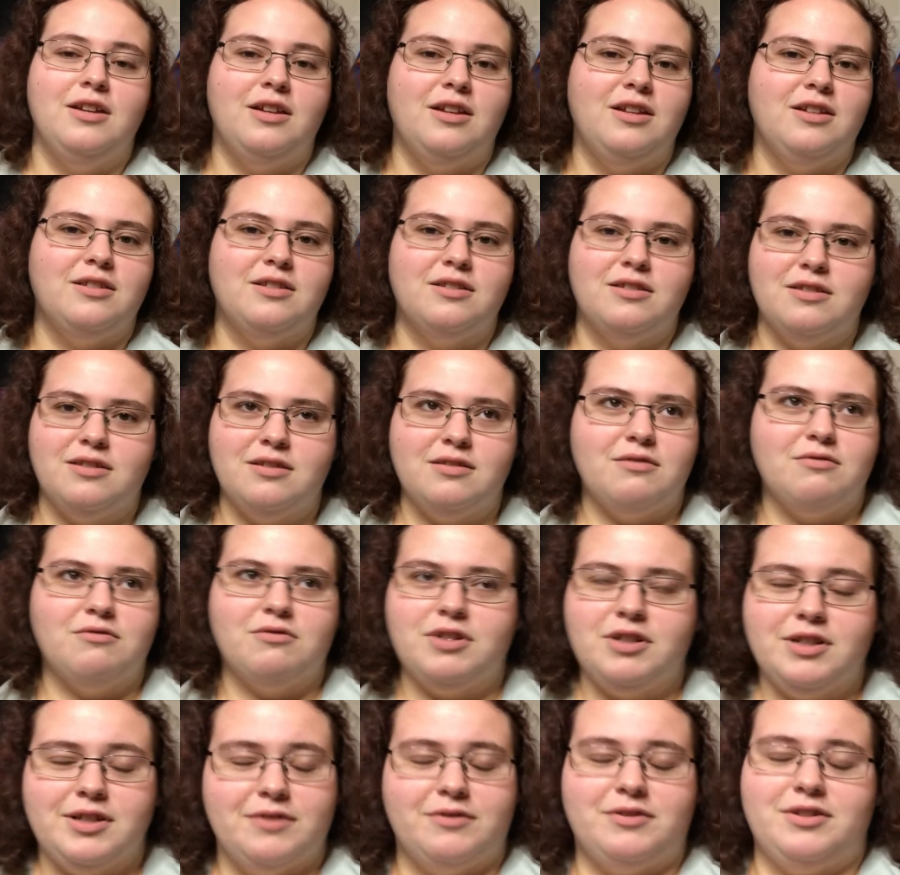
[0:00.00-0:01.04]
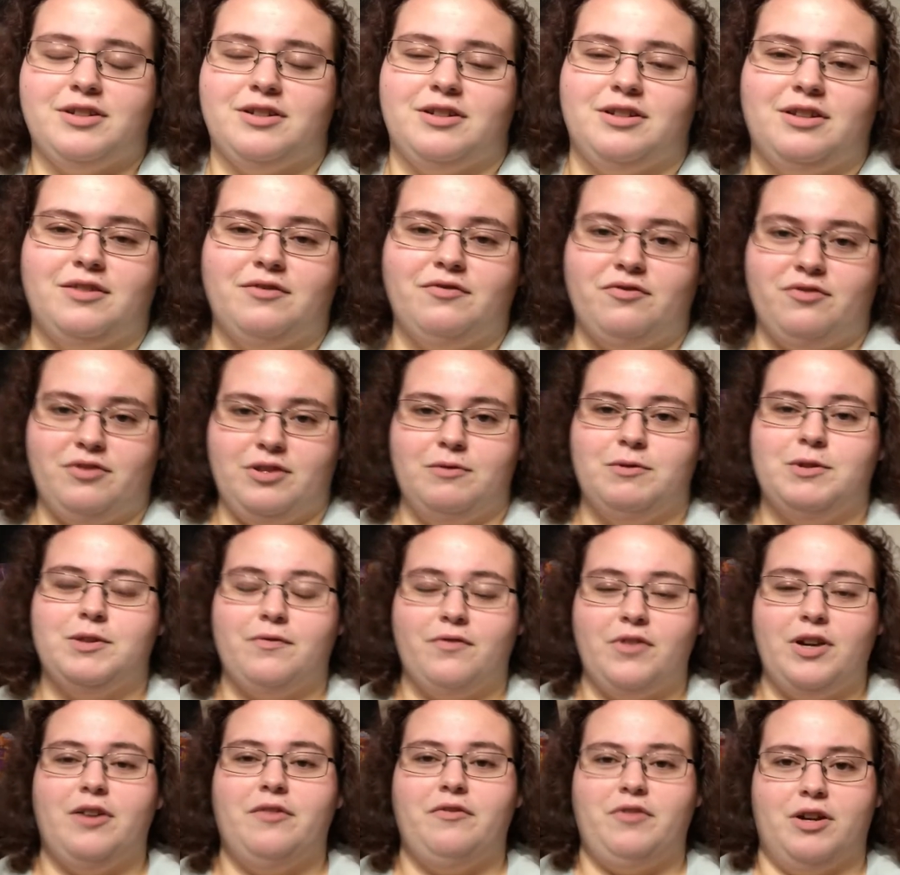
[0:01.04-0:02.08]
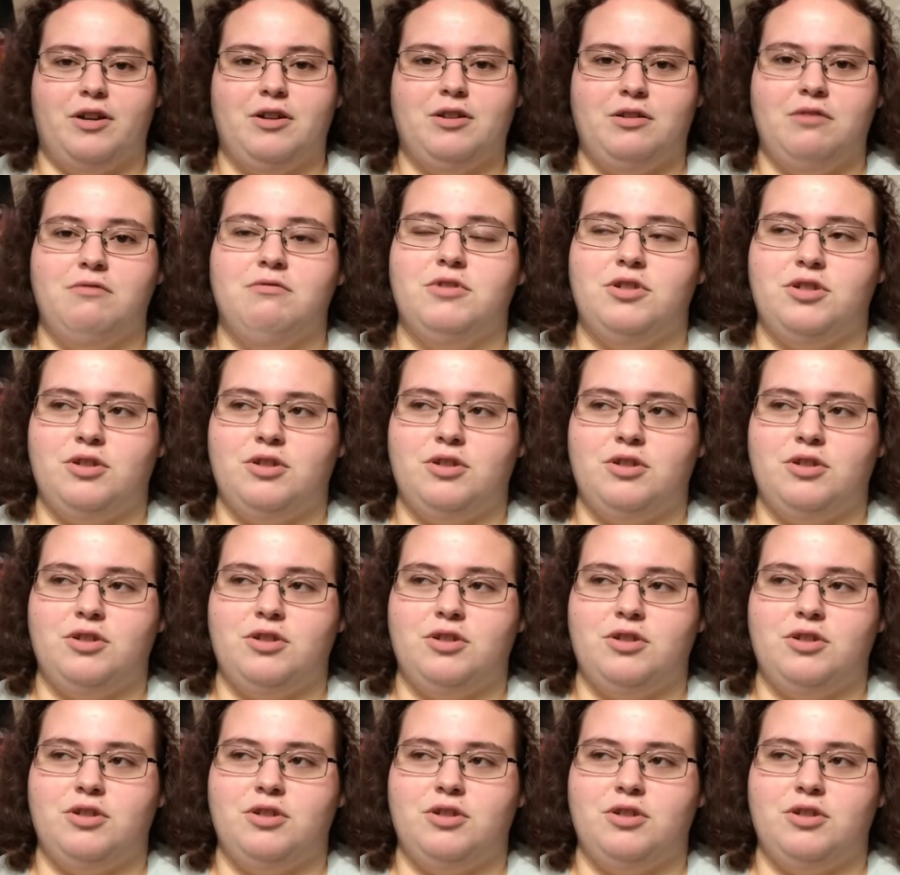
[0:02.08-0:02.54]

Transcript: It's really, it was a very, very cute